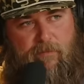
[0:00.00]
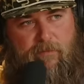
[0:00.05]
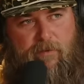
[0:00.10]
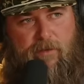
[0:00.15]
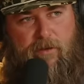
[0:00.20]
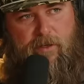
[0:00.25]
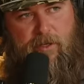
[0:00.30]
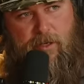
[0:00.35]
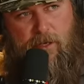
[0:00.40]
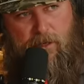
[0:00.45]
of
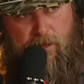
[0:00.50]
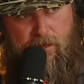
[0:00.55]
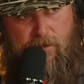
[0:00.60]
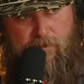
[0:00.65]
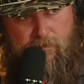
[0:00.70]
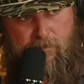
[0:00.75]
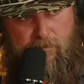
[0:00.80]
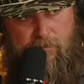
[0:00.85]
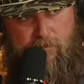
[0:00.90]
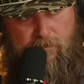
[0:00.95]
a
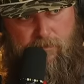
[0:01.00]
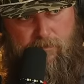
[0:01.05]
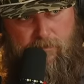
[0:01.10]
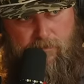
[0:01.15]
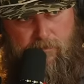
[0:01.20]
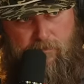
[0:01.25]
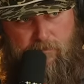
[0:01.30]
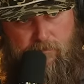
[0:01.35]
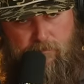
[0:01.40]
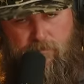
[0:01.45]
yucca
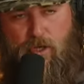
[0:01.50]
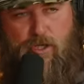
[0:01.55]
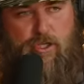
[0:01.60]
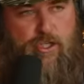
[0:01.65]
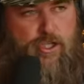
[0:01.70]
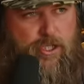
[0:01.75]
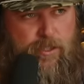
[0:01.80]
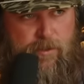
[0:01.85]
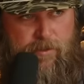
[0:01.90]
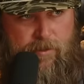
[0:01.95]

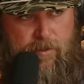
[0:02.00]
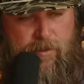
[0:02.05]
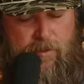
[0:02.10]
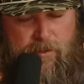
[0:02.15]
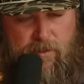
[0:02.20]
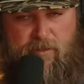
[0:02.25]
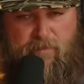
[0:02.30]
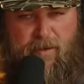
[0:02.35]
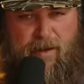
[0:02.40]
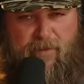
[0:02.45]
bush.
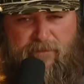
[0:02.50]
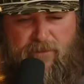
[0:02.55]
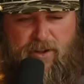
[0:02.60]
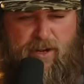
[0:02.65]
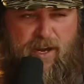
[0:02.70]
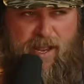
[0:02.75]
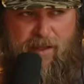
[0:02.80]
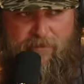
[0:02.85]
So it's about a foot and a